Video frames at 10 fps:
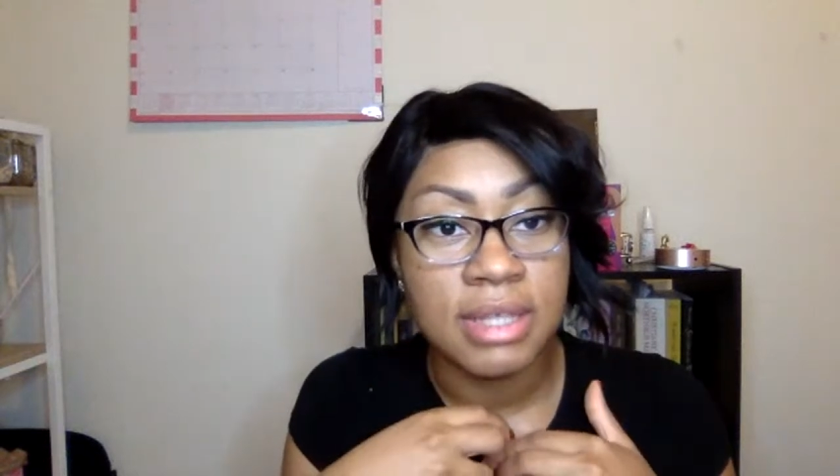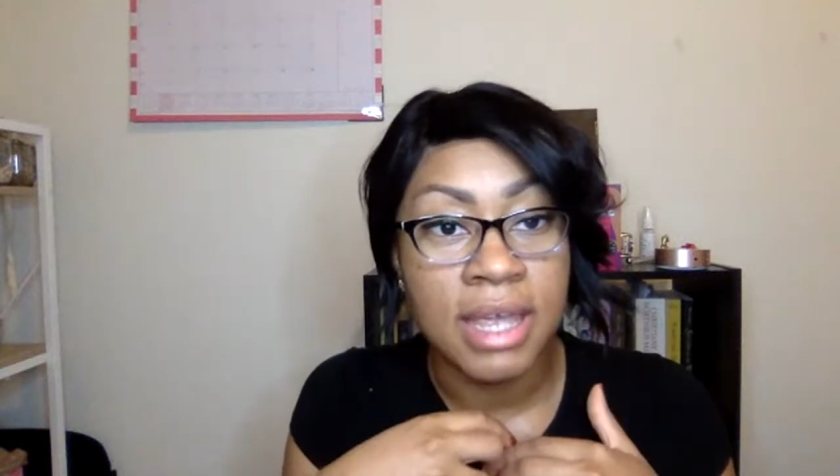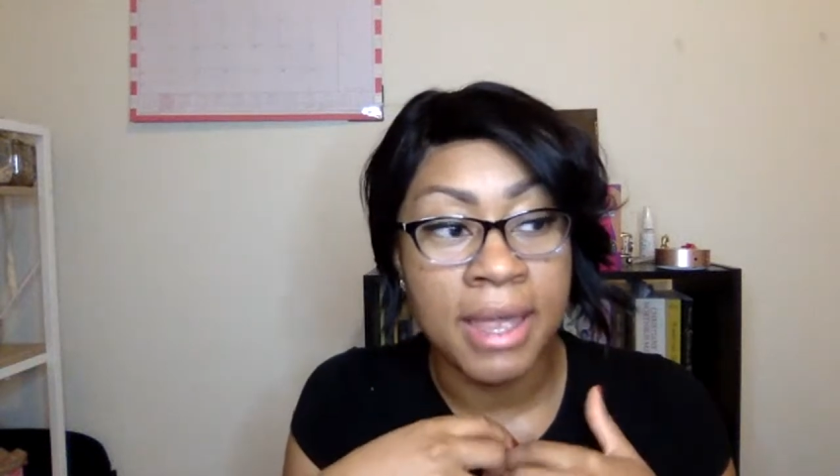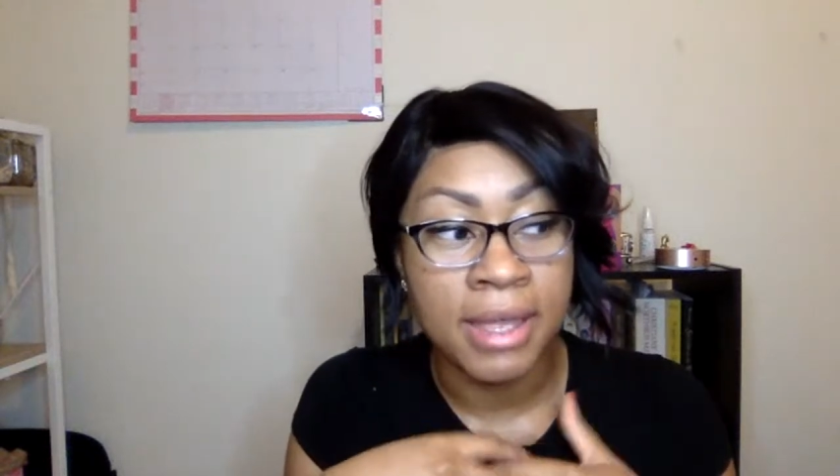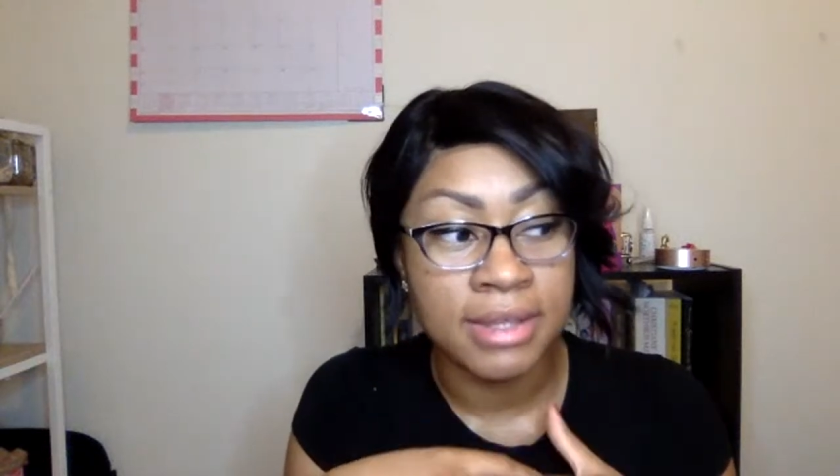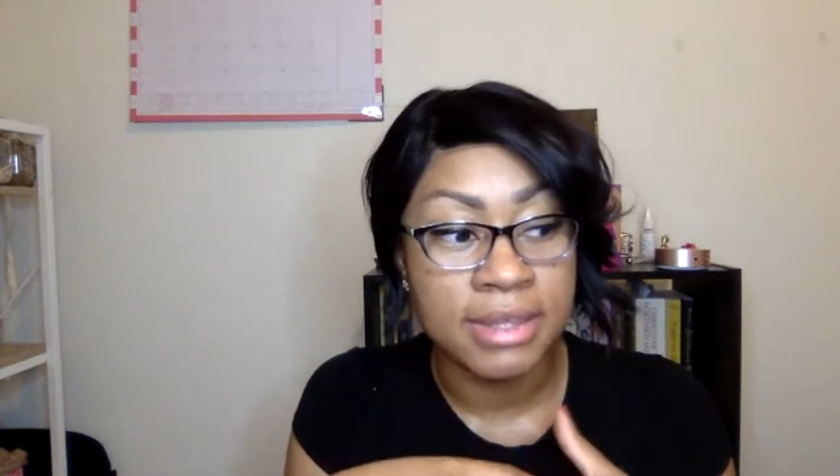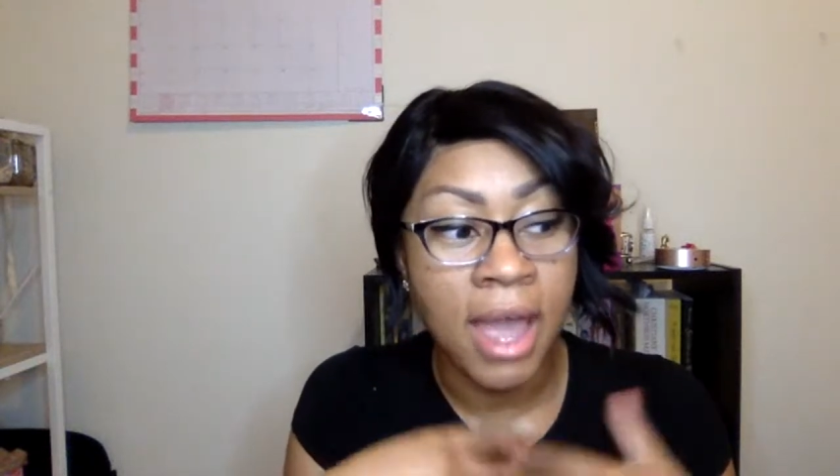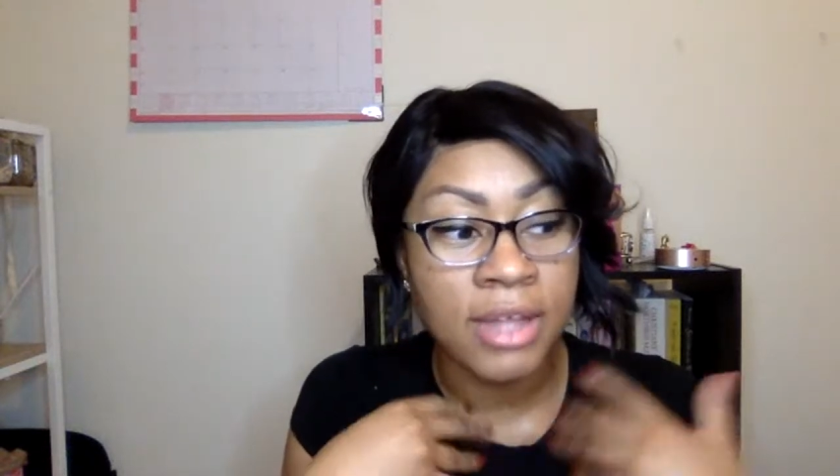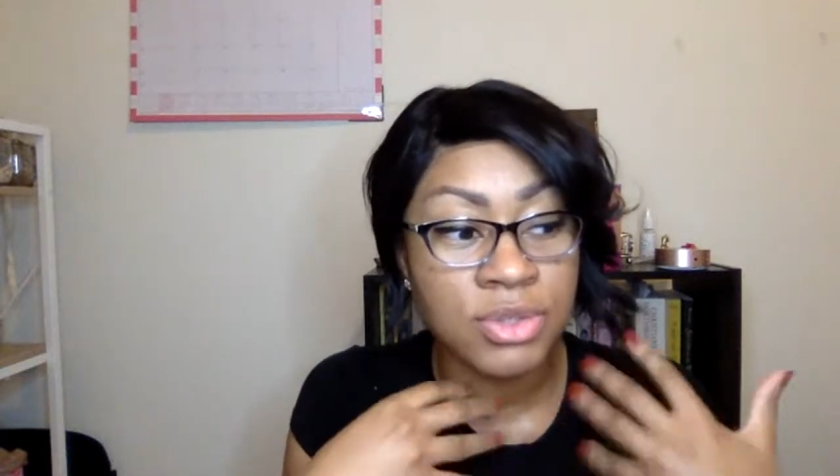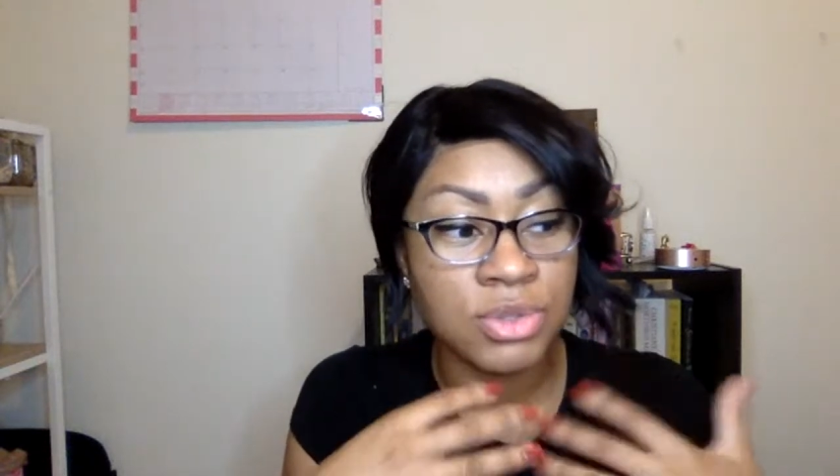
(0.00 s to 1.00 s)
And
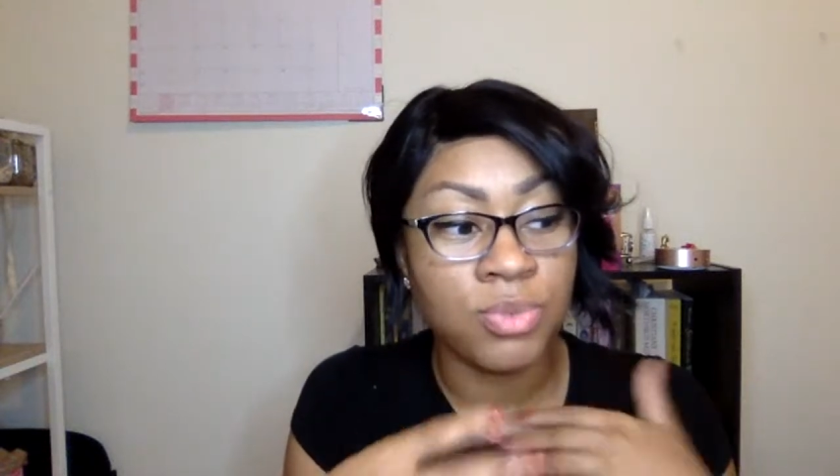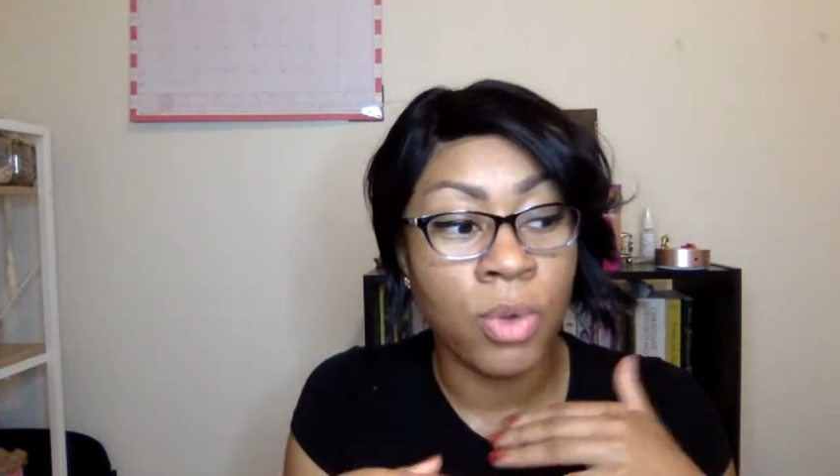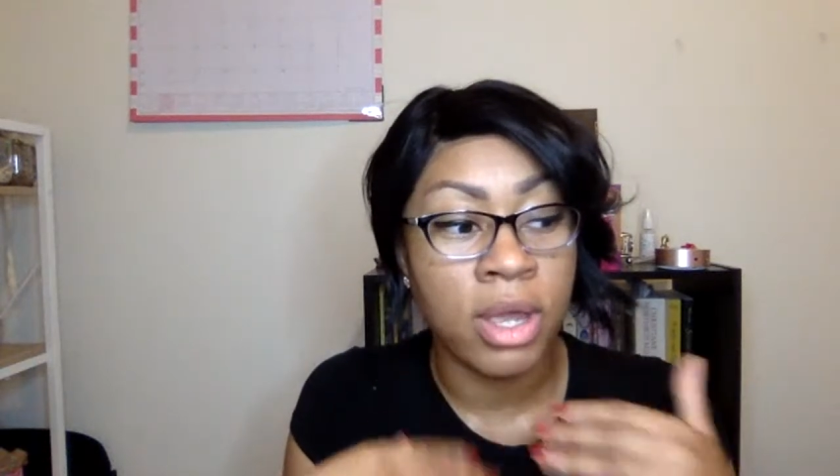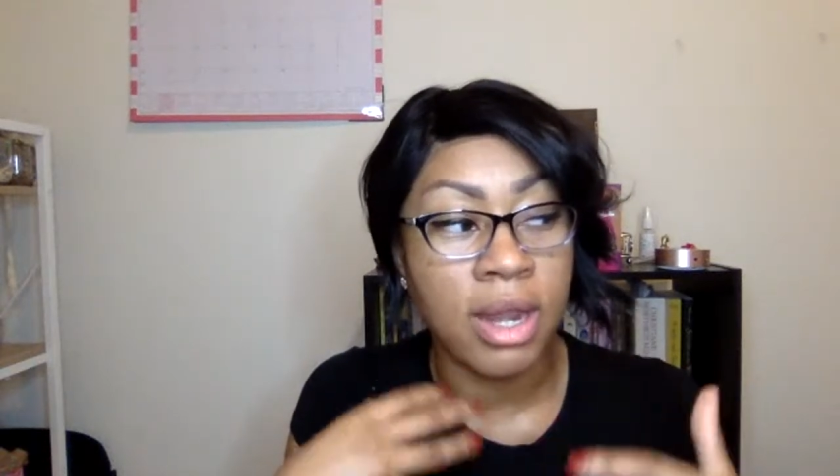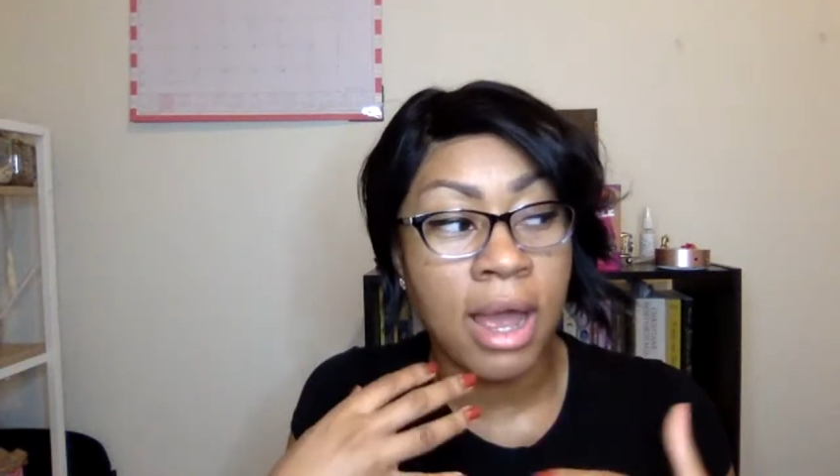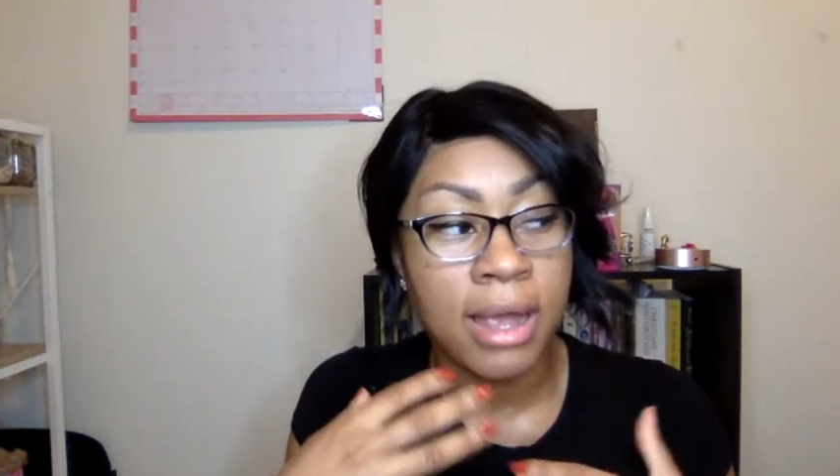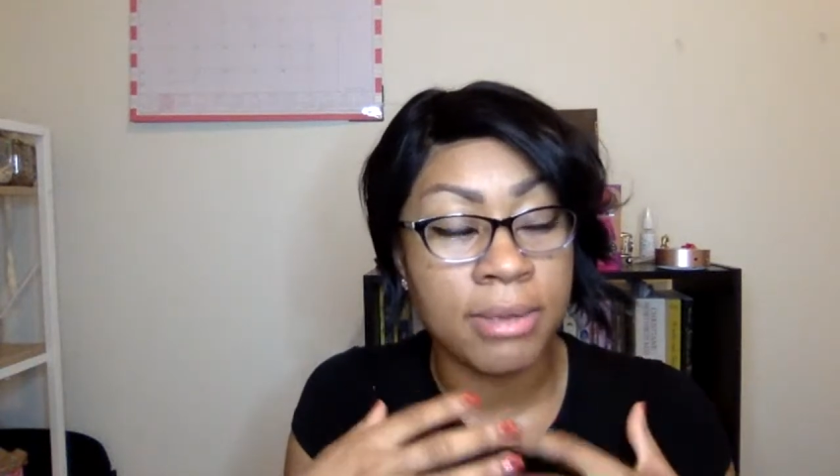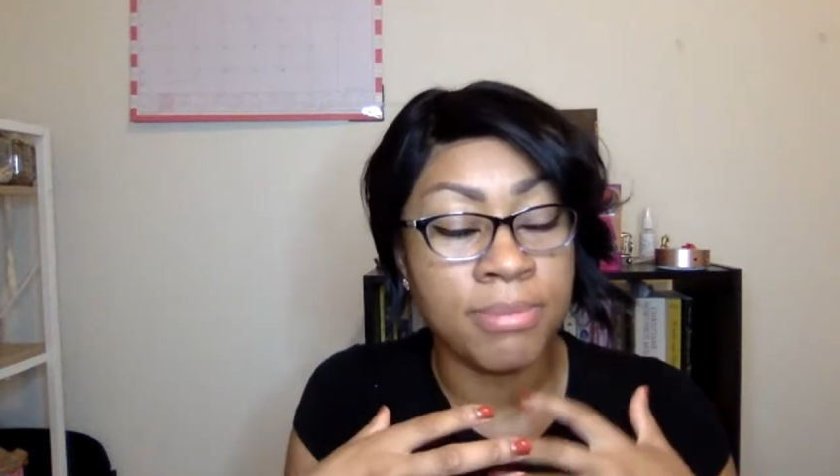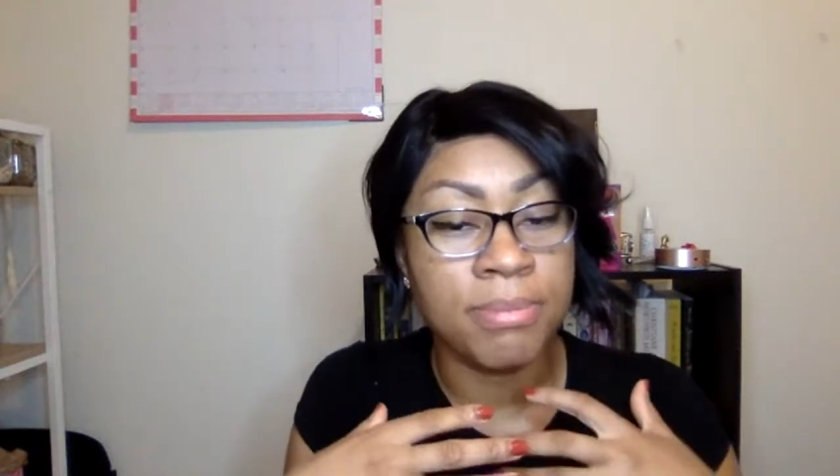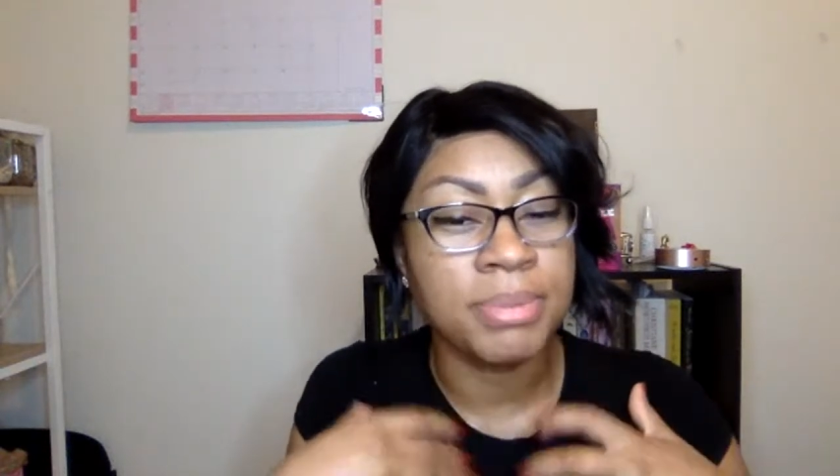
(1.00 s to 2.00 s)
that's what I